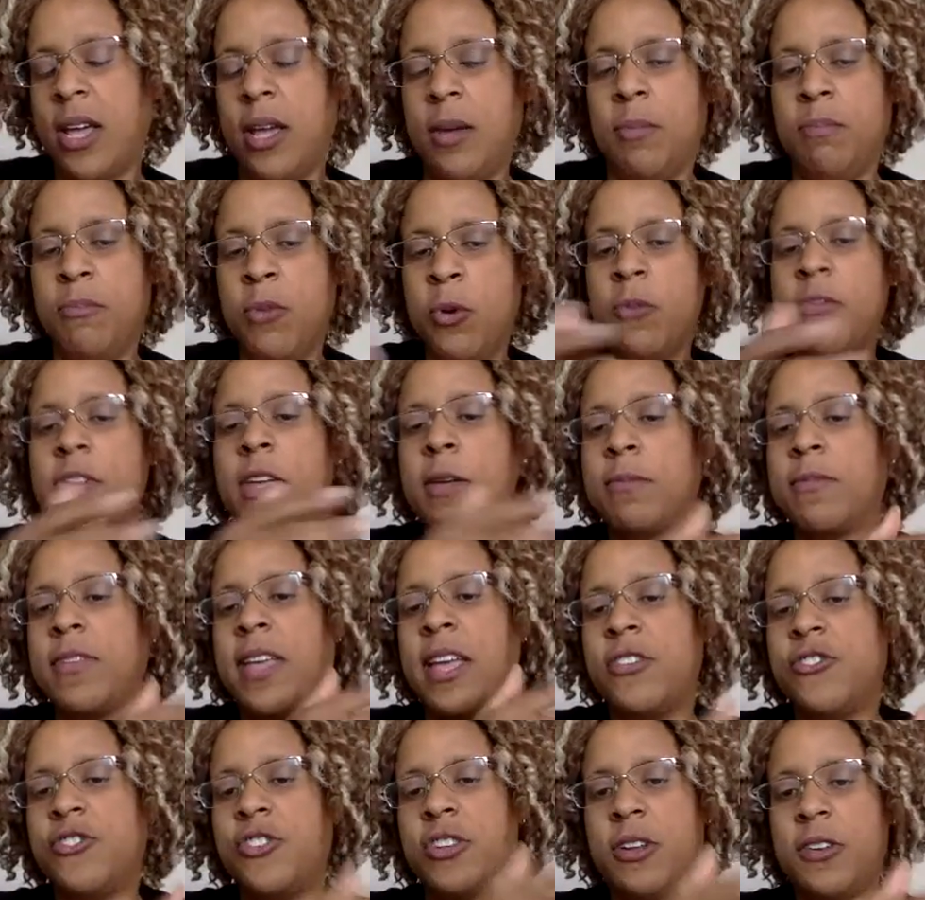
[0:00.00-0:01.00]
moving
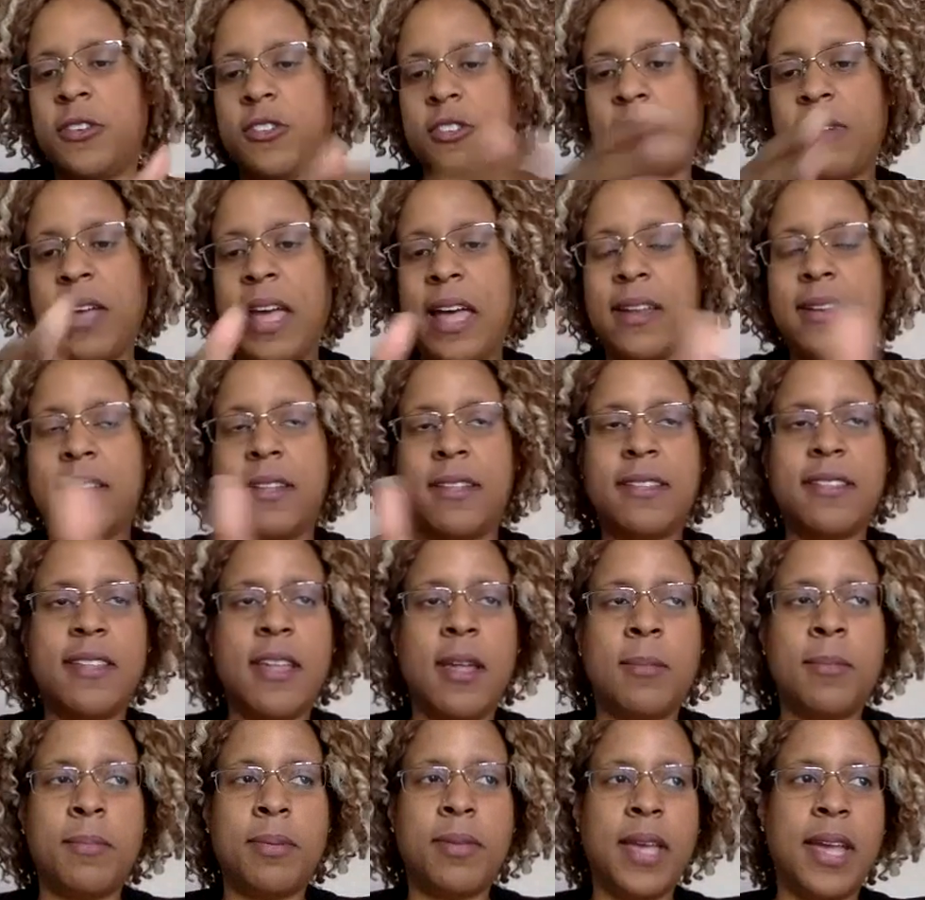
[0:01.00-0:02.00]
engineers around in
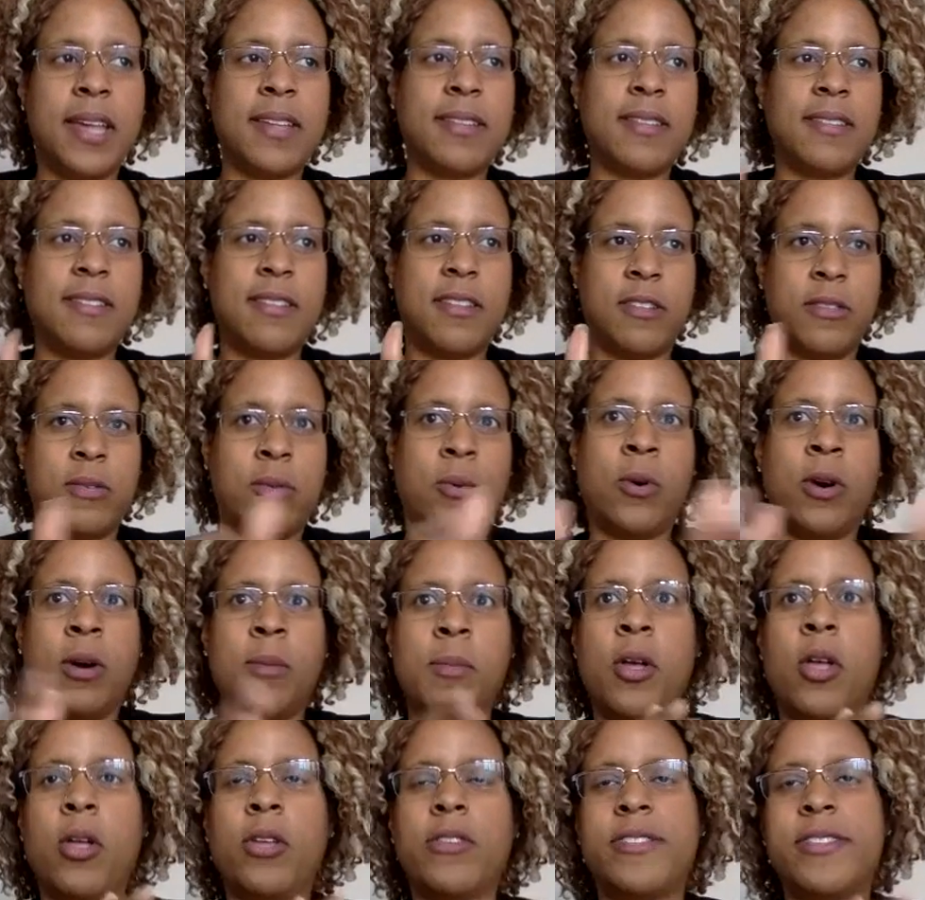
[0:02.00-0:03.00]
some places is
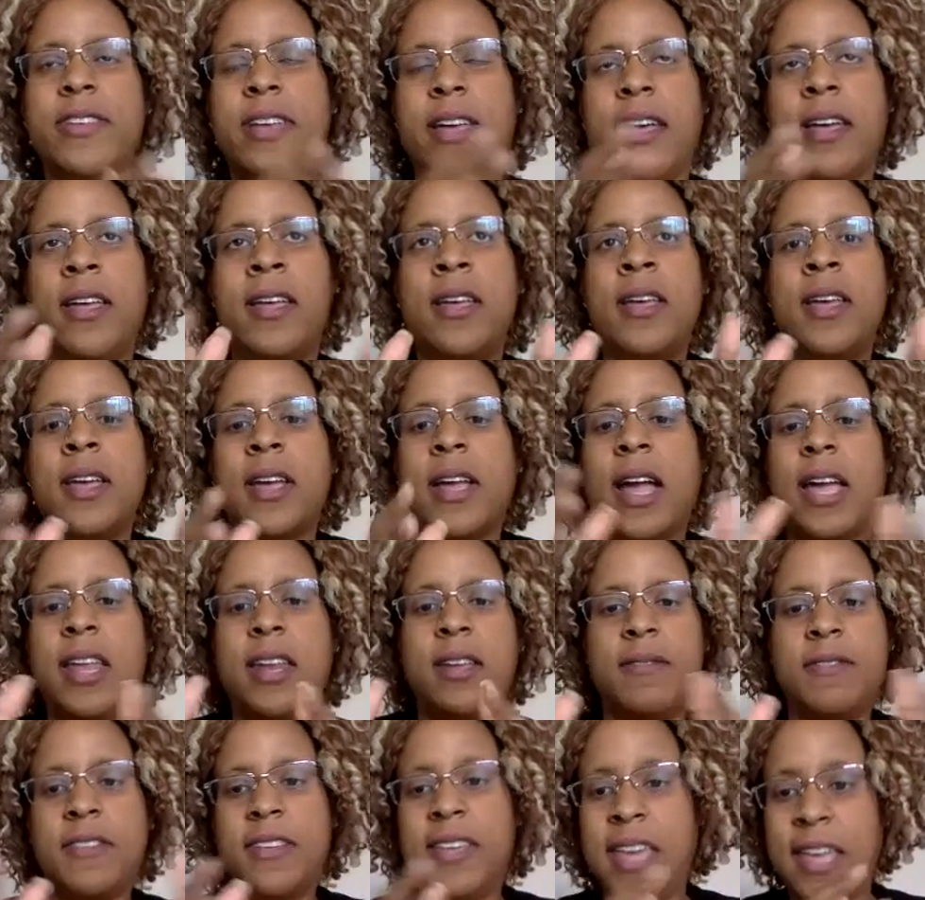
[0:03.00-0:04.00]
normal to kind
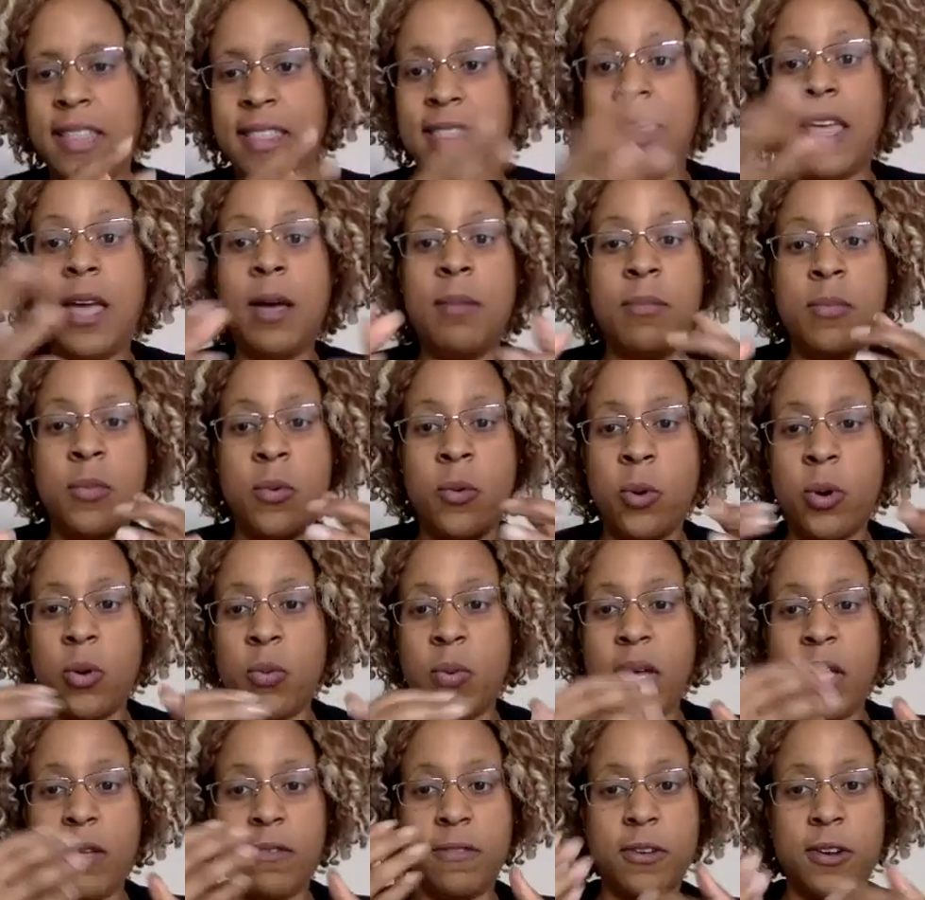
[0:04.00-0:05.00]
of get them more
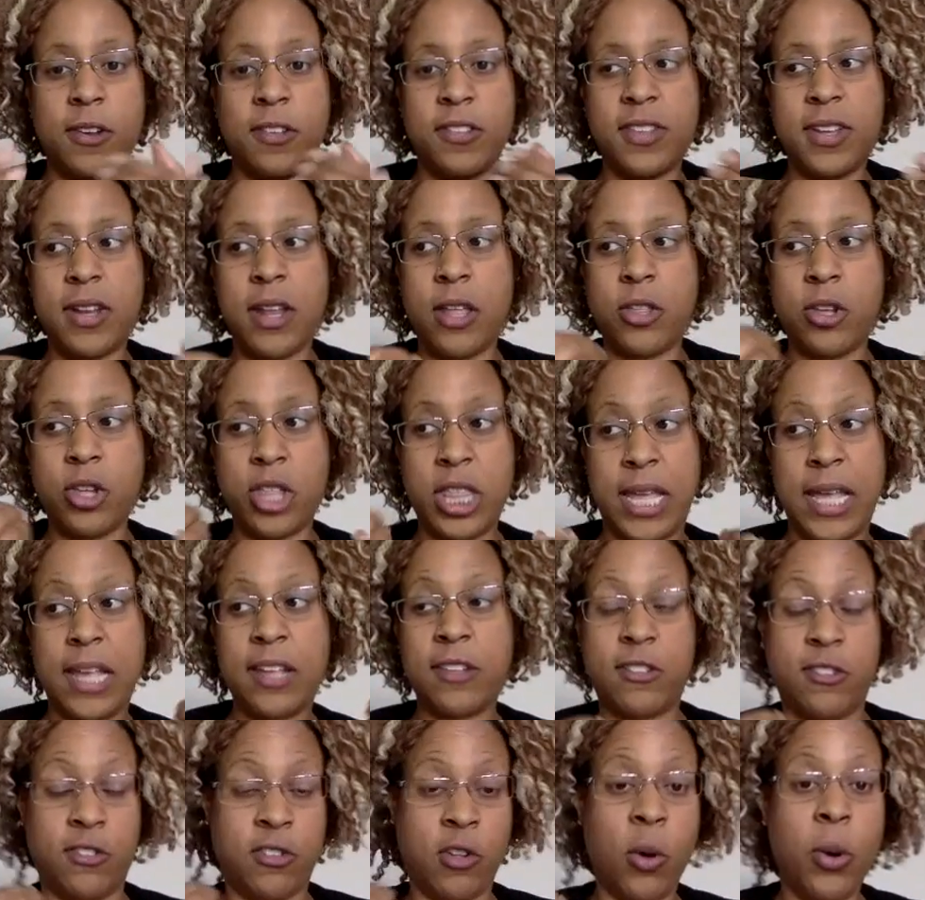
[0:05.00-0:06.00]
well-versed in other
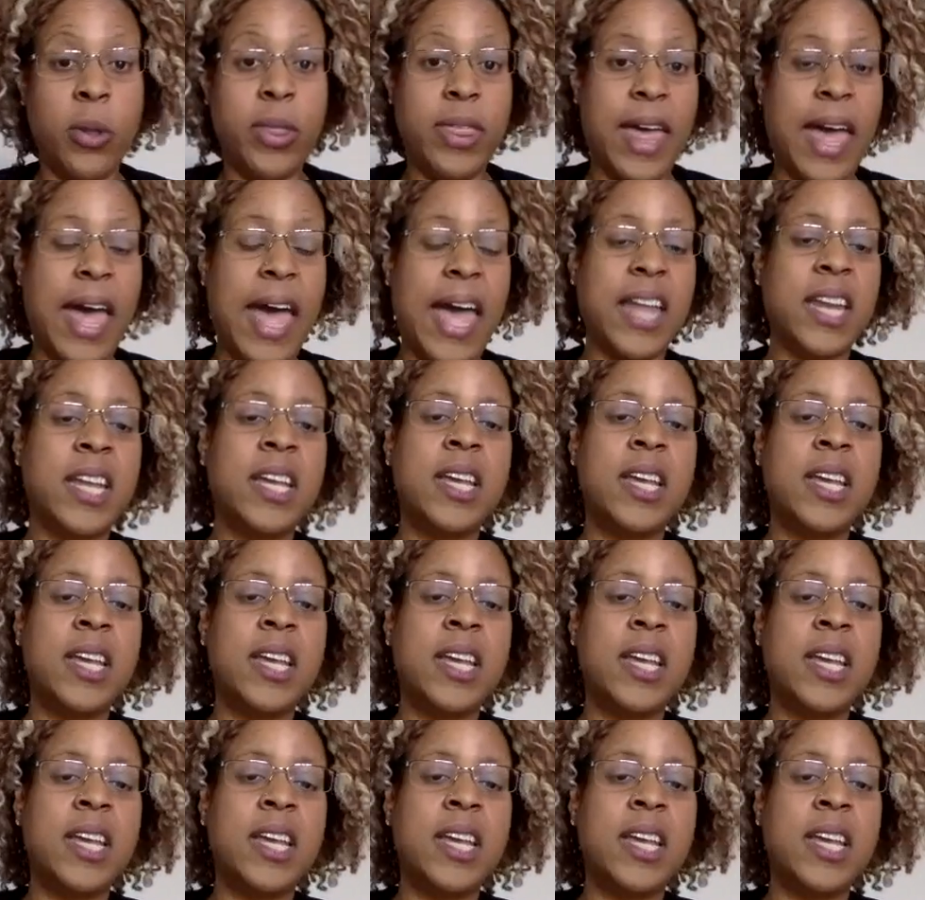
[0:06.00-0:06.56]
things, so that